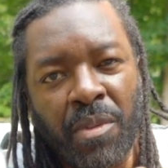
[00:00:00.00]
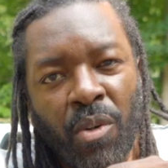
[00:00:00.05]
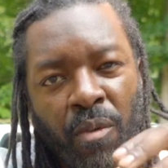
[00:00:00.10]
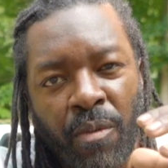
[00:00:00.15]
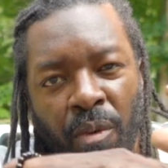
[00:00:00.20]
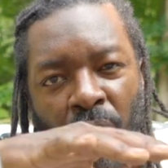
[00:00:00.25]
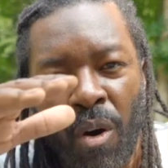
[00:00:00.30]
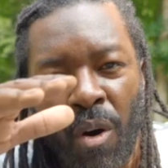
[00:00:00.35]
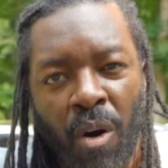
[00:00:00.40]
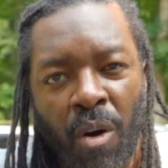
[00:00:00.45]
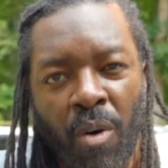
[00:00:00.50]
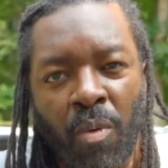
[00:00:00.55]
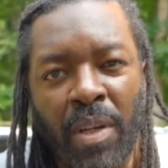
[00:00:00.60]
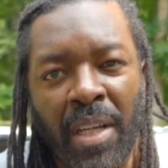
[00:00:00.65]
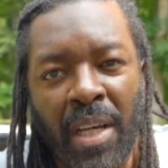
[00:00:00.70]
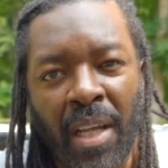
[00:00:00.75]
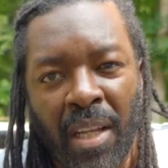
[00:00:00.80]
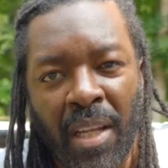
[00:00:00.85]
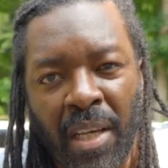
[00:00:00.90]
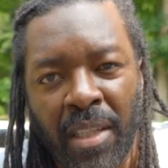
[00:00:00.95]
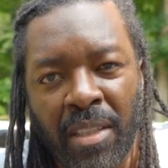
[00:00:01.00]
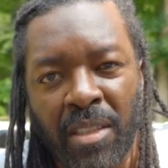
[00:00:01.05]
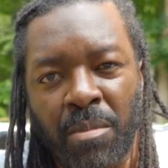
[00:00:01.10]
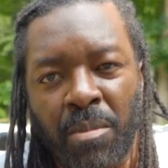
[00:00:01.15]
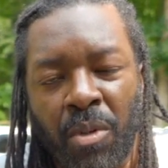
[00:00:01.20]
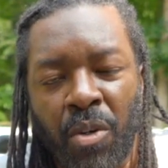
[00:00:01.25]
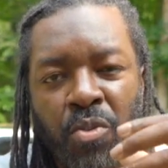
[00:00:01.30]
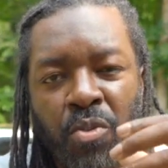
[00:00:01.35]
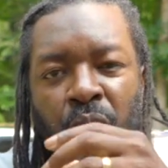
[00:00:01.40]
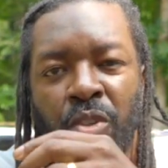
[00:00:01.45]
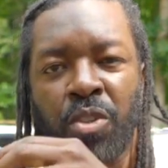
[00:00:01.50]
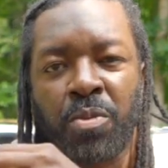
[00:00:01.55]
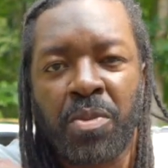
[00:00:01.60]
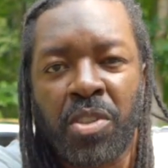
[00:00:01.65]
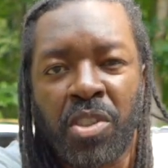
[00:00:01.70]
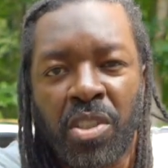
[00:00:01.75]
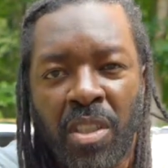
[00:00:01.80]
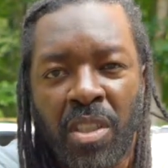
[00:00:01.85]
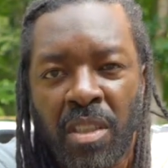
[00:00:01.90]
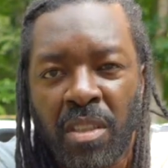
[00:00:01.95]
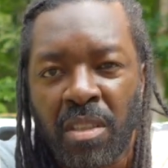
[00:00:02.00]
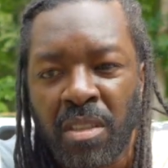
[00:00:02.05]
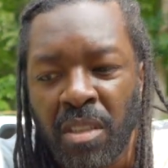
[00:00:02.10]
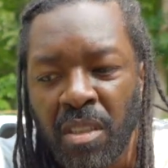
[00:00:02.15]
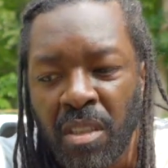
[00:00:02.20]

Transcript: overall what I like the most, which machine